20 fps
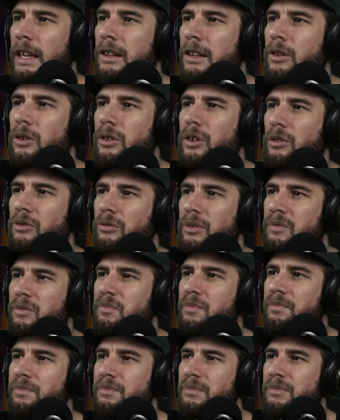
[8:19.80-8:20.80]
That logo's
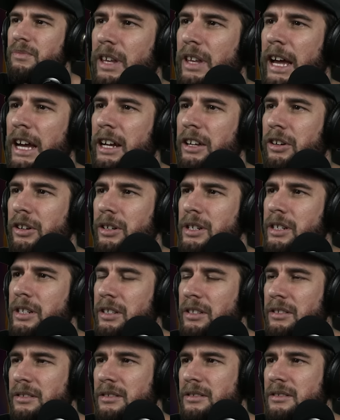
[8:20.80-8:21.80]
not
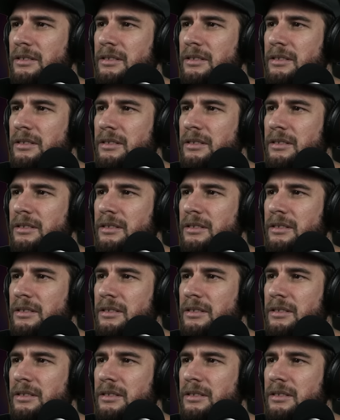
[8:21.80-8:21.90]
good. Am